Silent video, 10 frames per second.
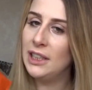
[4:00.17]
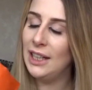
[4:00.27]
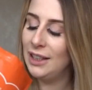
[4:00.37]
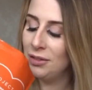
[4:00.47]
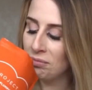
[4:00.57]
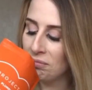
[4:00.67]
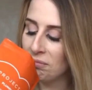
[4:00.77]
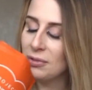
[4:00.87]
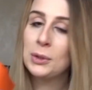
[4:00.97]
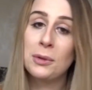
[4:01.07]
It
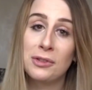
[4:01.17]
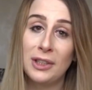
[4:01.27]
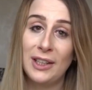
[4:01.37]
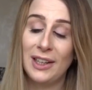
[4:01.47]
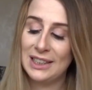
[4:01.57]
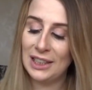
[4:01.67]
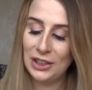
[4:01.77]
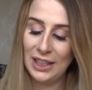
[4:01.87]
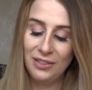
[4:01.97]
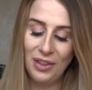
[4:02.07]
smells really nice
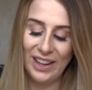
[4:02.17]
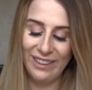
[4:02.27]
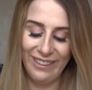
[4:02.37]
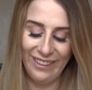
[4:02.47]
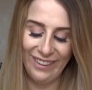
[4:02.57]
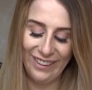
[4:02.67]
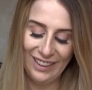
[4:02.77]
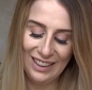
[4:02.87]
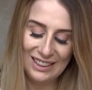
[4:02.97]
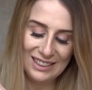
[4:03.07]
actually.
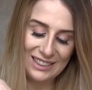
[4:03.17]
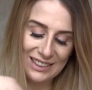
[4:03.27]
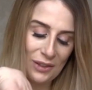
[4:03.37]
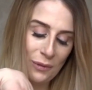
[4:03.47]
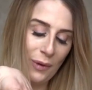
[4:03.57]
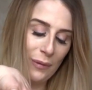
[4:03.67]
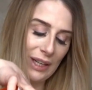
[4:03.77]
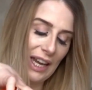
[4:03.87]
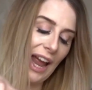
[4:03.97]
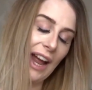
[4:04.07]
So what
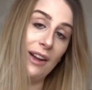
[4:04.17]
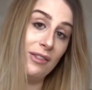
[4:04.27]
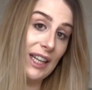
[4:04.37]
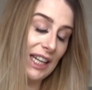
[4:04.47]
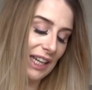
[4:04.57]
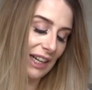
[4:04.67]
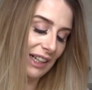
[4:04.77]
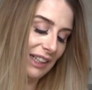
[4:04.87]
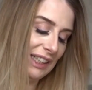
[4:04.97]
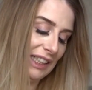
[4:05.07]
we have
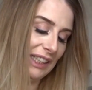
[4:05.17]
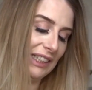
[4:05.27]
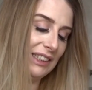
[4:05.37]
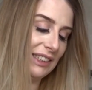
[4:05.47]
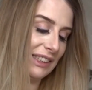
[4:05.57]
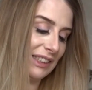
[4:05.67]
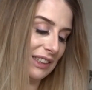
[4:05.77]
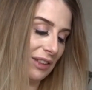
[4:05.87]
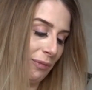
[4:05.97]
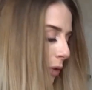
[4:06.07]
here is,
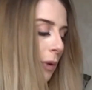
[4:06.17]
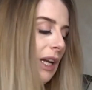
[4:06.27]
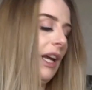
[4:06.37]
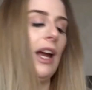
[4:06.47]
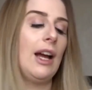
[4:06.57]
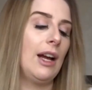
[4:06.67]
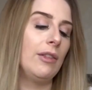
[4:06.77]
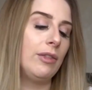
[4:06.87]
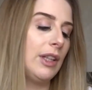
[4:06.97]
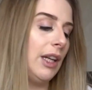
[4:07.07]
we
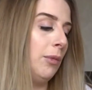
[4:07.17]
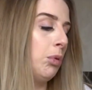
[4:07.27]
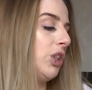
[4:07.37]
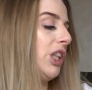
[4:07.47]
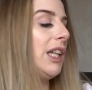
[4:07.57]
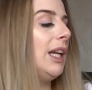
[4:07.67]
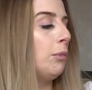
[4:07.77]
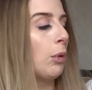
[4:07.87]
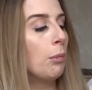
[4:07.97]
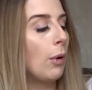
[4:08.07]
have the Project
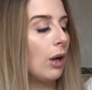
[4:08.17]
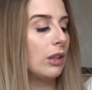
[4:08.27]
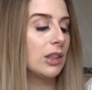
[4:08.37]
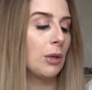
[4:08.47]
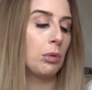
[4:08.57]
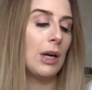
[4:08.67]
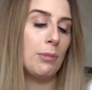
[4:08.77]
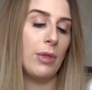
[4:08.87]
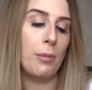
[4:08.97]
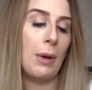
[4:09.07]
Lip Mask
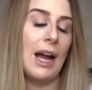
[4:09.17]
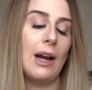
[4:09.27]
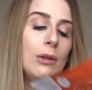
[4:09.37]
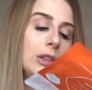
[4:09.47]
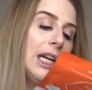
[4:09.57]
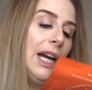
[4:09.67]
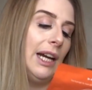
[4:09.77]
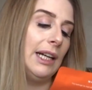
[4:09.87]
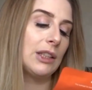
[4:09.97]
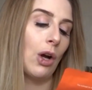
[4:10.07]
Prep for the Pout.
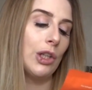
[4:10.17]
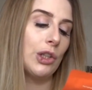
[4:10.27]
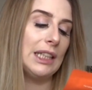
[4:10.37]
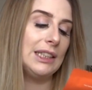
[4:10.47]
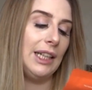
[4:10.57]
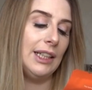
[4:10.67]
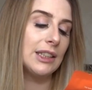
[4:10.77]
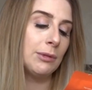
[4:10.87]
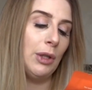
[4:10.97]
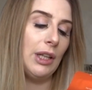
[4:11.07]
It's hydrating,
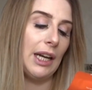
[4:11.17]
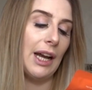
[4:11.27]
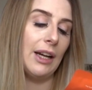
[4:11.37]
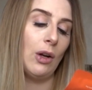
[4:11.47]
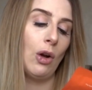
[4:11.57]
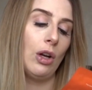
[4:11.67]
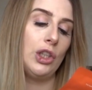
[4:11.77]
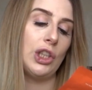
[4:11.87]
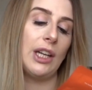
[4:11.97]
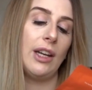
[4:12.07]
smoothing and
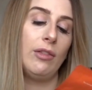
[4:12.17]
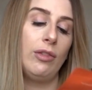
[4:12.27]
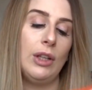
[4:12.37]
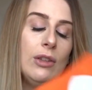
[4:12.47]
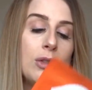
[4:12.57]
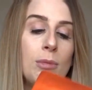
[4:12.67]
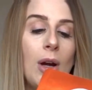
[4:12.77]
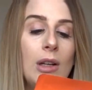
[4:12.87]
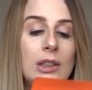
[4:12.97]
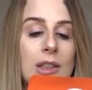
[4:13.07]
collagen infused
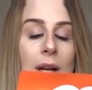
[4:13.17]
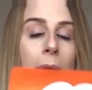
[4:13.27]
mask.